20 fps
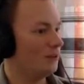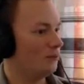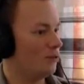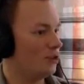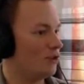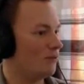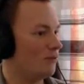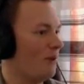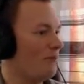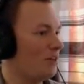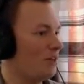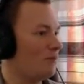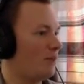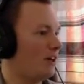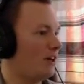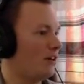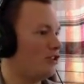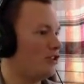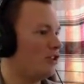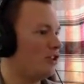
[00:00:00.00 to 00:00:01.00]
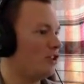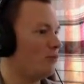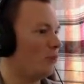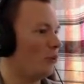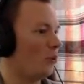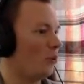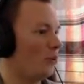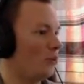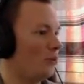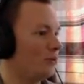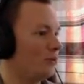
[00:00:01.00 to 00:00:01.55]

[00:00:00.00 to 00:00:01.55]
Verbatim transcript: We're surrounded by a city wall.